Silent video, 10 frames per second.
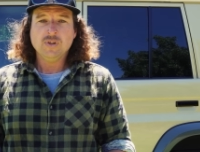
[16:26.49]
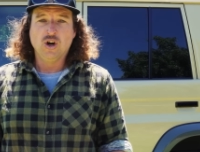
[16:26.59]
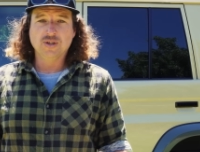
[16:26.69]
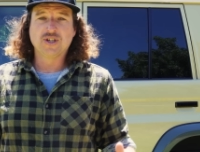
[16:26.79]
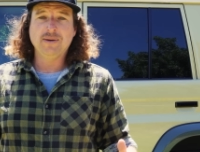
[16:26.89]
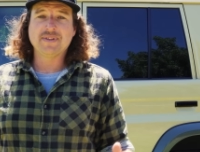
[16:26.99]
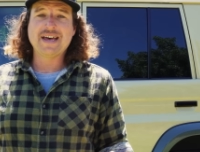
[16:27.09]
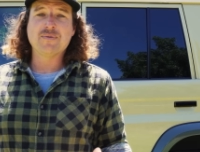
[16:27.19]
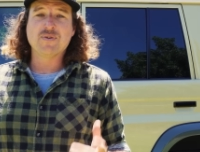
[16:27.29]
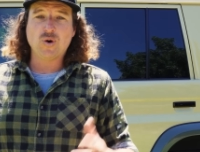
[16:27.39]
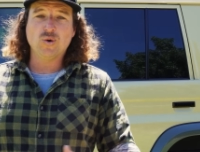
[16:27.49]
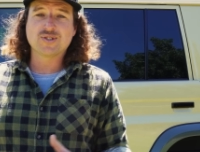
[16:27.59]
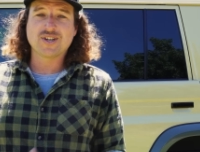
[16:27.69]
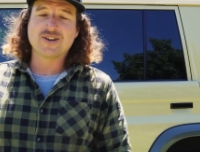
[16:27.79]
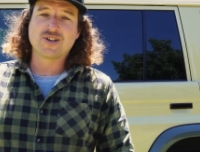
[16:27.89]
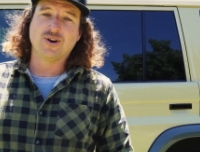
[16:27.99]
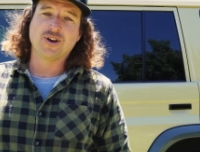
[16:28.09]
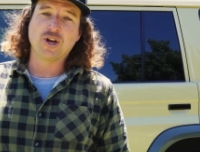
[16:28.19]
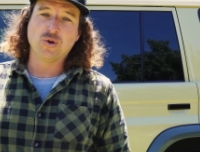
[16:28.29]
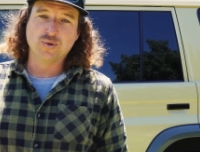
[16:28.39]
On top of that, we've also got
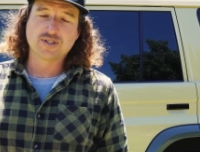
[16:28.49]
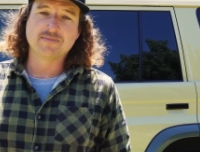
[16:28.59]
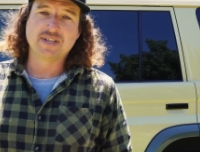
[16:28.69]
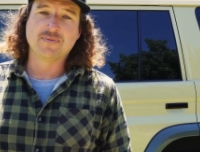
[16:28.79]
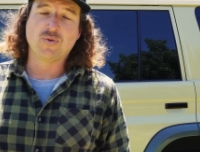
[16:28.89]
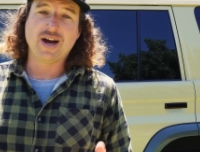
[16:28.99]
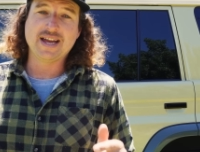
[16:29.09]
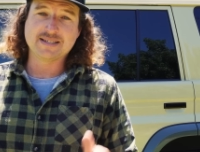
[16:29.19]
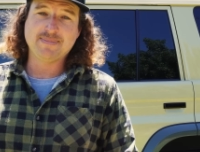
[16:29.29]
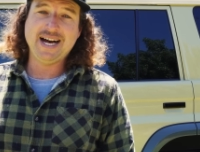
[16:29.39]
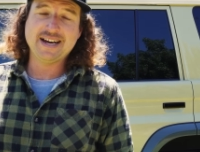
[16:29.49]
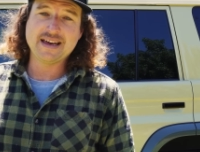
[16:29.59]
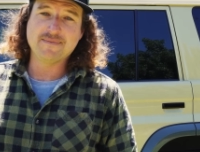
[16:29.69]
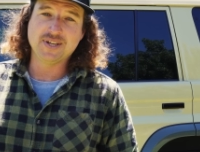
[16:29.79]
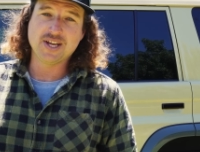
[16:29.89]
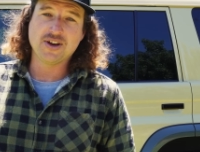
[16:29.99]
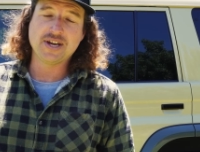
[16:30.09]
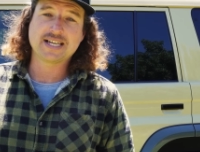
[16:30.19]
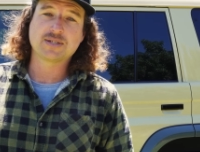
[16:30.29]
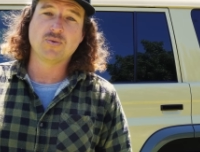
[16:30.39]
an awesome giveaway as part of that video
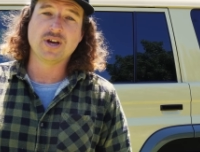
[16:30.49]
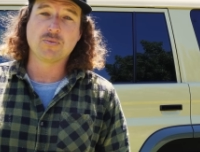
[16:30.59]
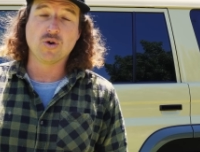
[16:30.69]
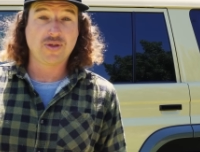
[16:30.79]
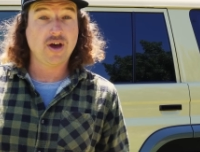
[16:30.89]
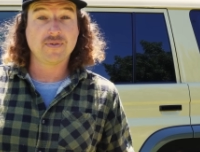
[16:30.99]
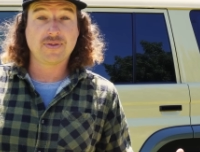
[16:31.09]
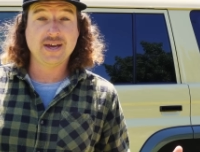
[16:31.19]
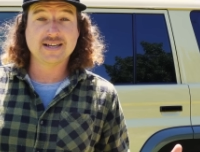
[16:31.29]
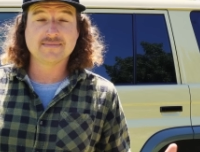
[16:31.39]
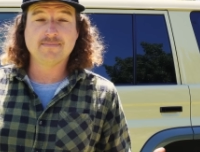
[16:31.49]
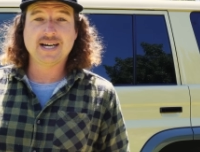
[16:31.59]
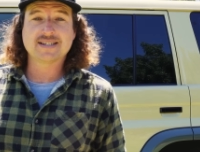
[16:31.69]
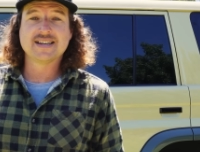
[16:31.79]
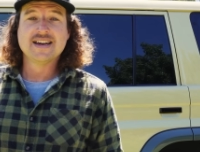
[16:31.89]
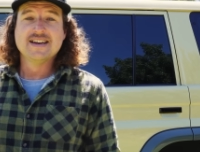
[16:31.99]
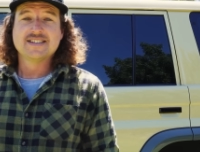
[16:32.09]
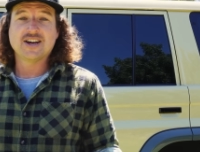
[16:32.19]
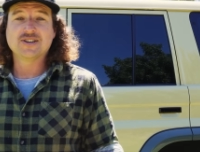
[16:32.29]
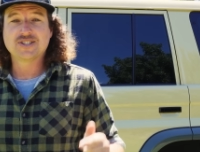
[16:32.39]
next week worth over $1,000.
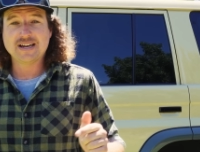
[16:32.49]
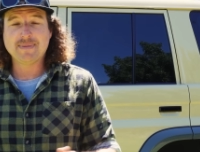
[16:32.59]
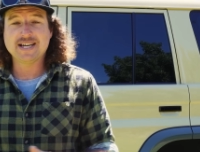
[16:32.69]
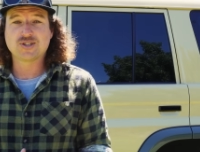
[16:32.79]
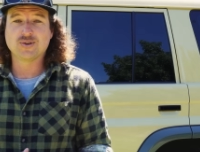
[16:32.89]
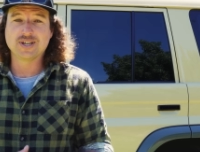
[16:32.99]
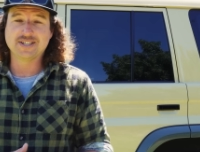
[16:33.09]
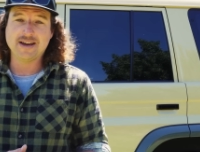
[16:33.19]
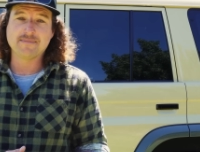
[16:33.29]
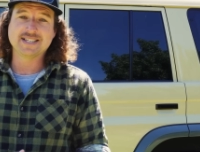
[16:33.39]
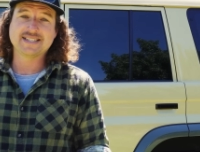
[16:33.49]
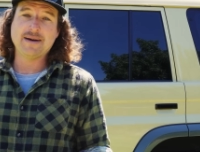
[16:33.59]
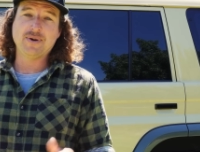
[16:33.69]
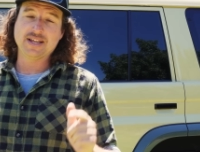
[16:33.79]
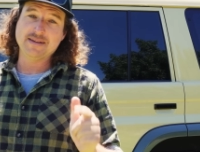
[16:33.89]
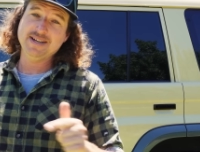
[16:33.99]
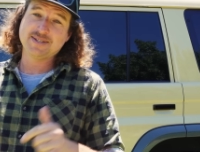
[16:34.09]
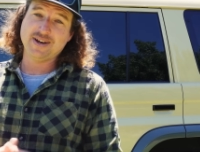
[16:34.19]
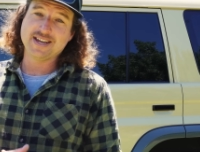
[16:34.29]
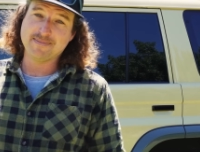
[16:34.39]
So make sure you don't miss that one. And the best
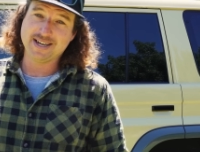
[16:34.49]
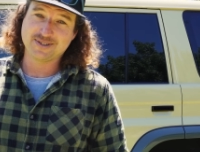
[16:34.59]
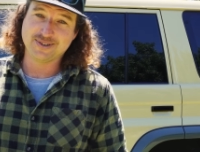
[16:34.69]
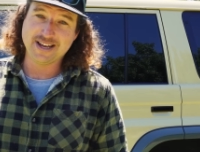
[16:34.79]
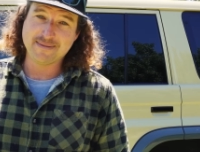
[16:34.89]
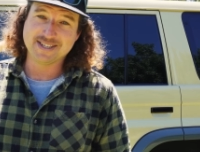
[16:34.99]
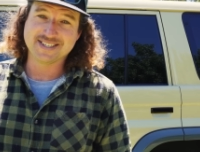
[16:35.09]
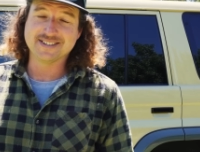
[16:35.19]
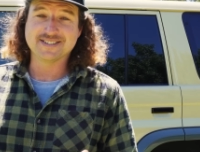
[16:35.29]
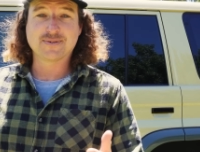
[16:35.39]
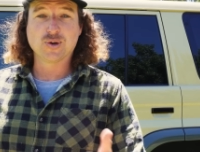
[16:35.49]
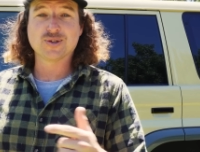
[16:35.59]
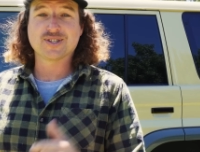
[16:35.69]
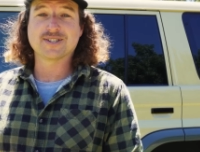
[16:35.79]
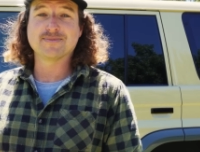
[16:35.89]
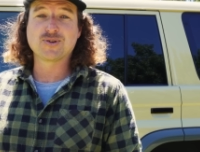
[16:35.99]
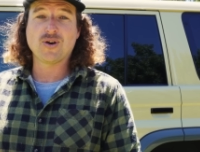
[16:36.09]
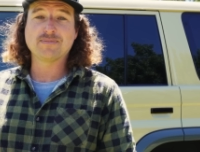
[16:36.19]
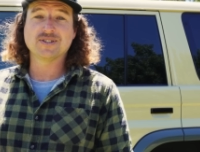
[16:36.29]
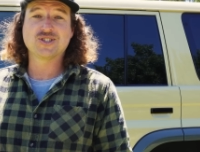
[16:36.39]
way you can make sure you don't miss it is, of course, to
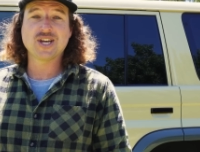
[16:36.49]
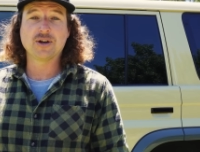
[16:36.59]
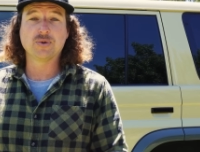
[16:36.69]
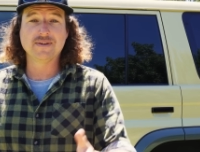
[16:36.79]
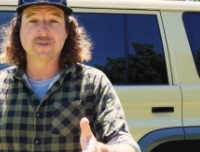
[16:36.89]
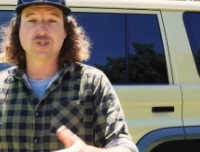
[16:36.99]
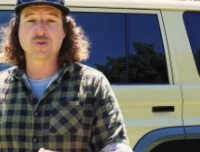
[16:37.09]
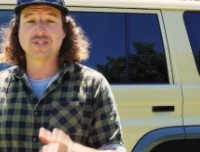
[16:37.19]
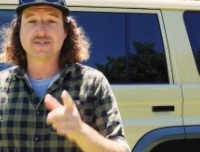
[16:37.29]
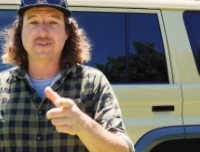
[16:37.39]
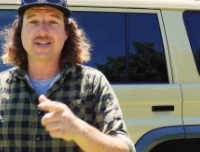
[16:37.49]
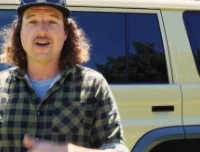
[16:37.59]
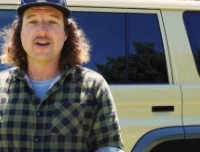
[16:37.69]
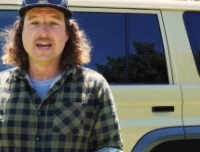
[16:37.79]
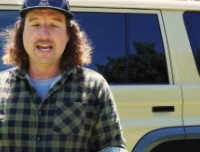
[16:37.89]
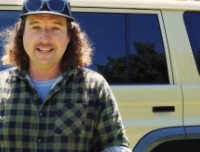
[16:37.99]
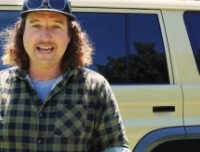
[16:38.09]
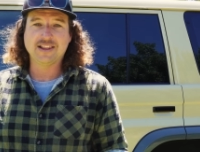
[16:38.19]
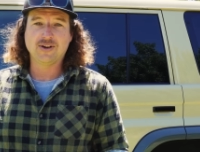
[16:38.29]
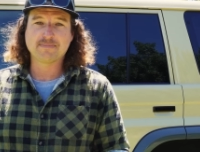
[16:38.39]
subscribe to the channel. If you enjoyed this video, hit
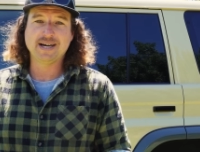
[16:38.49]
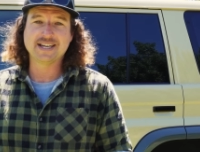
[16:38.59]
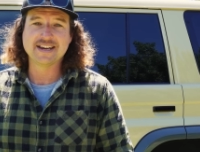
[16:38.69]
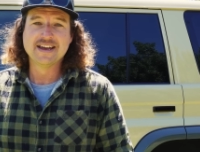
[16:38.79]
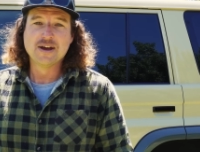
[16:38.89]
that like button.